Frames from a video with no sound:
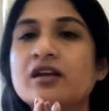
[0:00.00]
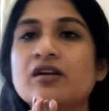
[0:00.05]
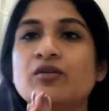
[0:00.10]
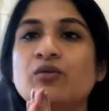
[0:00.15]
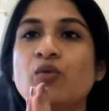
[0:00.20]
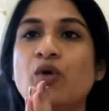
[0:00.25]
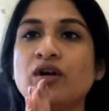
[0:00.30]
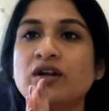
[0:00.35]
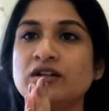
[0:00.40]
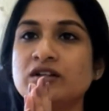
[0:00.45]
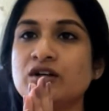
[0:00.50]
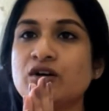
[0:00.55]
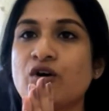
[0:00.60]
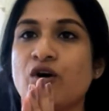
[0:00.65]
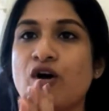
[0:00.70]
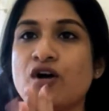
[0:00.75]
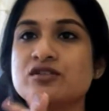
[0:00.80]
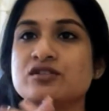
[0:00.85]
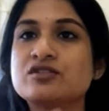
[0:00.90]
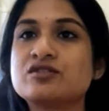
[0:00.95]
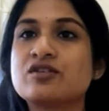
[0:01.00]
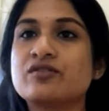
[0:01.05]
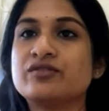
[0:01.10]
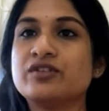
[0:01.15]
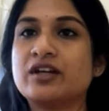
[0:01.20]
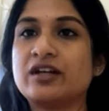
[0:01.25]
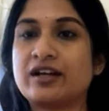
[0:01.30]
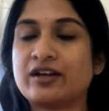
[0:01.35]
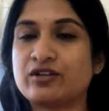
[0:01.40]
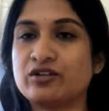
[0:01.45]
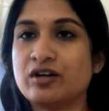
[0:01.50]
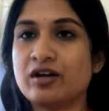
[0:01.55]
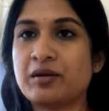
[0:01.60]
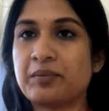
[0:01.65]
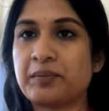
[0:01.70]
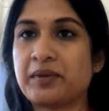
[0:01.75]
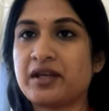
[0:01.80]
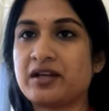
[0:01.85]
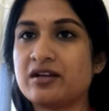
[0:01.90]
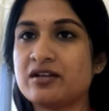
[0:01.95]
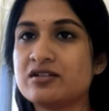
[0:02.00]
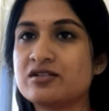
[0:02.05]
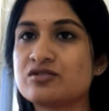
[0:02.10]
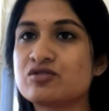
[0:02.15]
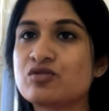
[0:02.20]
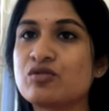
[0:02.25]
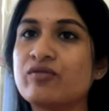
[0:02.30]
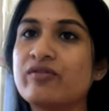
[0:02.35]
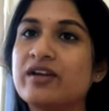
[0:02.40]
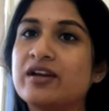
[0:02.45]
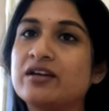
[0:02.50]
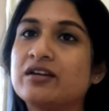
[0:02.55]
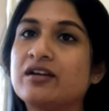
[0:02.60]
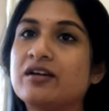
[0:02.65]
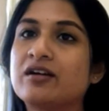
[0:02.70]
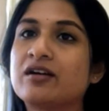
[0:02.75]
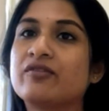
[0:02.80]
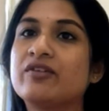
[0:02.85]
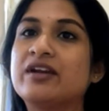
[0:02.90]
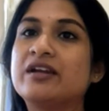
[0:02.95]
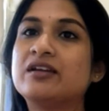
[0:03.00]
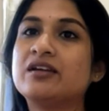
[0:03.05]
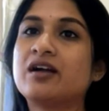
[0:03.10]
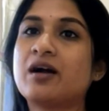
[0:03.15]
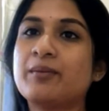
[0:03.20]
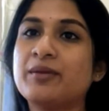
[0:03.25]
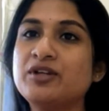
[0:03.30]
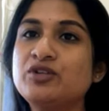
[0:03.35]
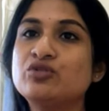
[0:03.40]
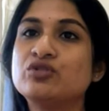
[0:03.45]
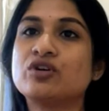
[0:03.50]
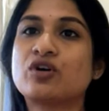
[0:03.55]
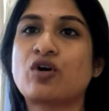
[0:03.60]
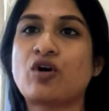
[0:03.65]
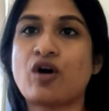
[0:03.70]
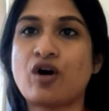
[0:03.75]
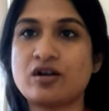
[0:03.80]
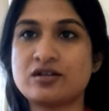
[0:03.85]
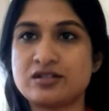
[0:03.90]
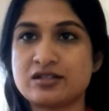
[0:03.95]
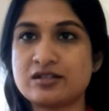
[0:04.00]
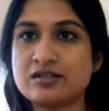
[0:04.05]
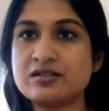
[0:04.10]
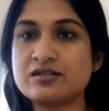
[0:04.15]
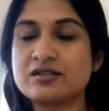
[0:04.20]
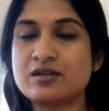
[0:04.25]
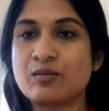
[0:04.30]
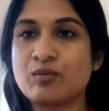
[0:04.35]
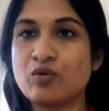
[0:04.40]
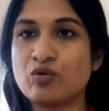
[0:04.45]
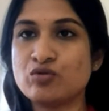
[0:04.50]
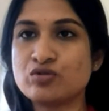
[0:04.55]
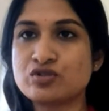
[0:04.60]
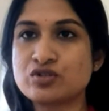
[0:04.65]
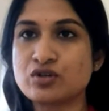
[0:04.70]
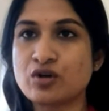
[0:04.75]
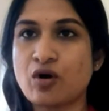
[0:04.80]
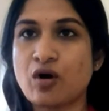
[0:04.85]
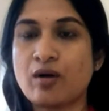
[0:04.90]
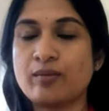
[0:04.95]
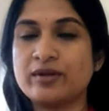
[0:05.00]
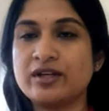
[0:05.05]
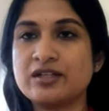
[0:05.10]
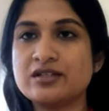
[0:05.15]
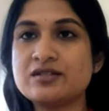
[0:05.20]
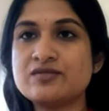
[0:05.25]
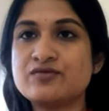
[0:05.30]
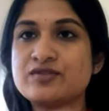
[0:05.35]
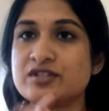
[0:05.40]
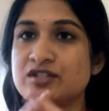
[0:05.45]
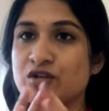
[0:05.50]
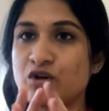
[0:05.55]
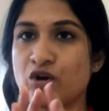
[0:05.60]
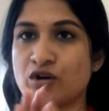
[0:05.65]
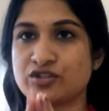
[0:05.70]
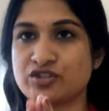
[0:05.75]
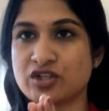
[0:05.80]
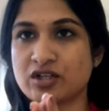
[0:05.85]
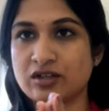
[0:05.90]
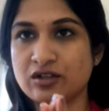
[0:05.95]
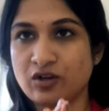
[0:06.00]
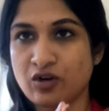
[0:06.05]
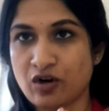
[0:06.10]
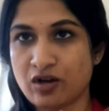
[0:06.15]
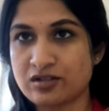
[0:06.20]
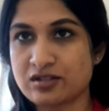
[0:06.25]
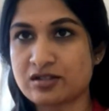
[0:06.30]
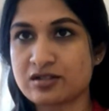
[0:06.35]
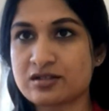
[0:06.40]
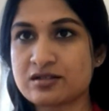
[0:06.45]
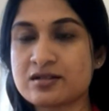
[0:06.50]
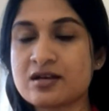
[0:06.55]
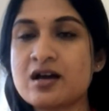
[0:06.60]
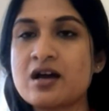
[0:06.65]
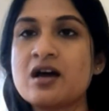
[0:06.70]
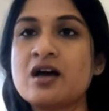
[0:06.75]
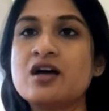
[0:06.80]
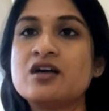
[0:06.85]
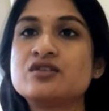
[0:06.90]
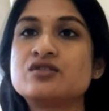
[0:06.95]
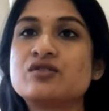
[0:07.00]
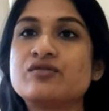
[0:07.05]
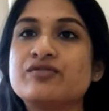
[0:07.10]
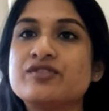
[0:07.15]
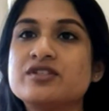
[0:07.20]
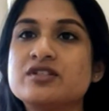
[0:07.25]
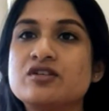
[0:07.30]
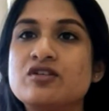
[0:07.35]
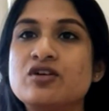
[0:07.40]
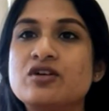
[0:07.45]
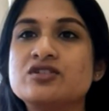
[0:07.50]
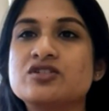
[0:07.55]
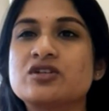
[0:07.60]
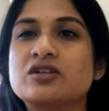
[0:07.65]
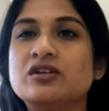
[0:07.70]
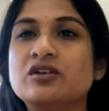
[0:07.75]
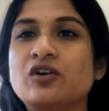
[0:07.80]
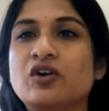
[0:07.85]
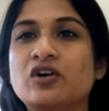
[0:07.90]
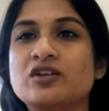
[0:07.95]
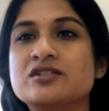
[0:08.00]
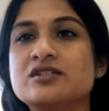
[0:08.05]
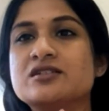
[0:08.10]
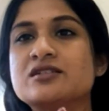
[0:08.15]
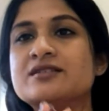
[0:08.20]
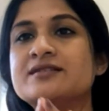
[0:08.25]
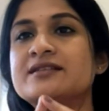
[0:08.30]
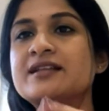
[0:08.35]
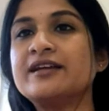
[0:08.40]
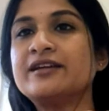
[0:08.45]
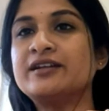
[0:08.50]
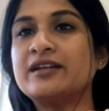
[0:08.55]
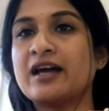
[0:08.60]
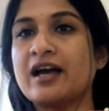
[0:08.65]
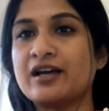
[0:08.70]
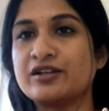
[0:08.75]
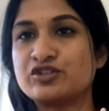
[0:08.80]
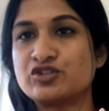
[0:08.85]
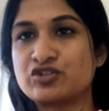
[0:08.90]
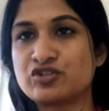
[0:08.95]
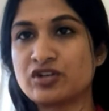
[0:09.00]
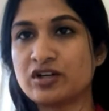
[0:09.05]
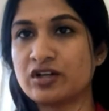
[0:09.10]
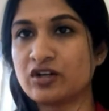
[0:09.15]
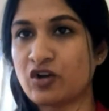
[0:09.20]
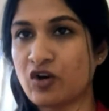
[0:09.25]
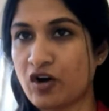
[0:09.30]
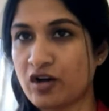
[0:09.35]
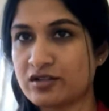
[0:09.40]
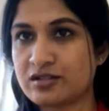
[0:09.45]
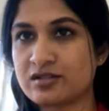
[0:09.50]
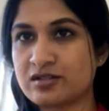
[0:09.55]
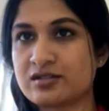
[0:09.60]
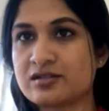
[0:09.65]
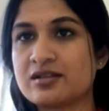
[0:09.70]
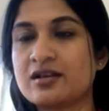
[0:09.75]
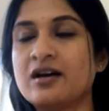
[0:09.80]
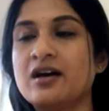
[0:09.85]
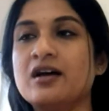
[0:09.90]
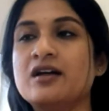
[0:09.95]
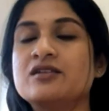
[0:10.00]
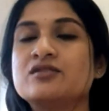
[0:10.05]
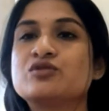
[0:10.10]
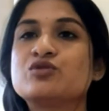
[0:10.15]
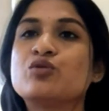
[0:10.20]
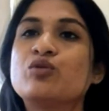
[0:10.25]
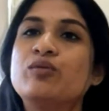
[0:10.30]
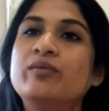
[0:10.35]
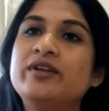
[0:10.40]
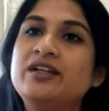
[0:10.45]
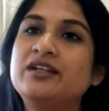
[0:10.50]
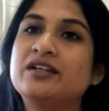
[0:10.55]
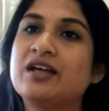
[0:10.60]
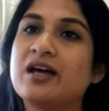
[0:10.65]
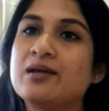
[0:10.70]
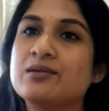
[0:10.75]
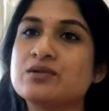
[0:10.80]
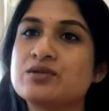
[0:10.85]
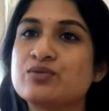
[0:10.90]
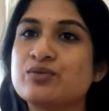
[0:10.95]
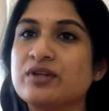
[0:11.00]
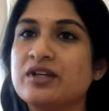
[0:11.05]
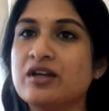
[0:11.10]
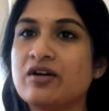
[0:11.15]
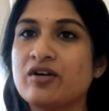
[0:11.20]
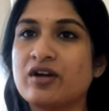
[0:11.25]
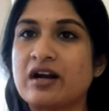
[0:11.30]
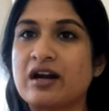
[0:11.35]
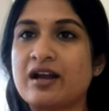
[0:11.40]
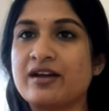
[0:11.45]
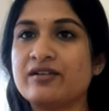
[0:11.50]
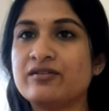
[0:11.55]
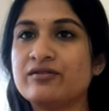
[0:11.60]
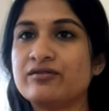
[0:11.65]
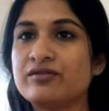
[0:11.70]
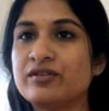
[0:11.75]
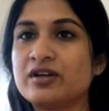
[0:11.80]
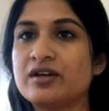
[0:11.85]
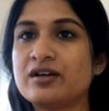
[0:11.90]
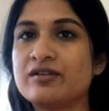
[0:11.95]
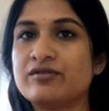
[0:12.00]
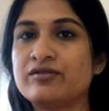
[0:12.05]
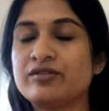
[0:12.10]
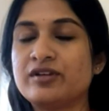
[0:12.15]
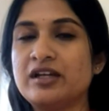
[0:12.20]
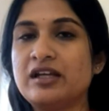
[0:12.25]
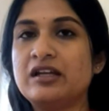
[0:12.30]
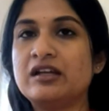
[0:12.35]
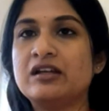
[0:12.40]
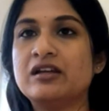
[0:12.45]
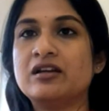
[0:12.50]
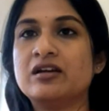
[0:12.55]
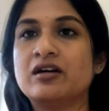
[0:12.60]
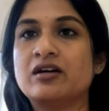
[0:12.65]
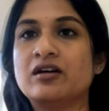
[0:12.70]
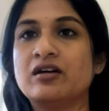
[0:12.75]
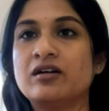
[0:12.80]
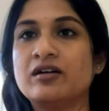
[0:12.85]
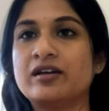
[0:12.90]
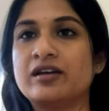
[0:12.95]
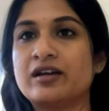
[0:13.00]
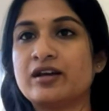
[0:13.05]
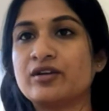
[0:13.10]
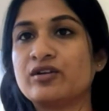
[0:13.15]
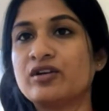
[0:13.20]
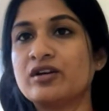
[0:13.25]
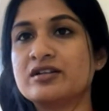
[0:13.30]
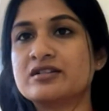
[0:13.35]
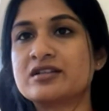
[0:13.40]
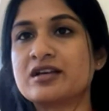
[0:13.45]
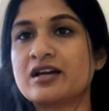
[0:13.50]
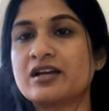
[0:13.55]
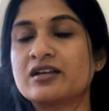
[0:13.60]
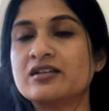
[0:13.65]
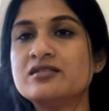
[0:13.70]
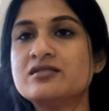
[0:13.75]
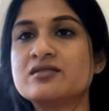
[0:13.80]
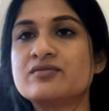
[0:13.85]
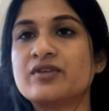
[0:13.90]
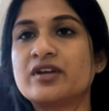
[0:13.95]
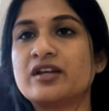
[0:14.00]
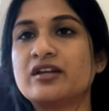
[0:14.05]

what are the causes of the irregular period? So when coming to the causes, the most common is physiological causes. So physiological causes is like natural causes. So many times in our life we feel irregular cycles.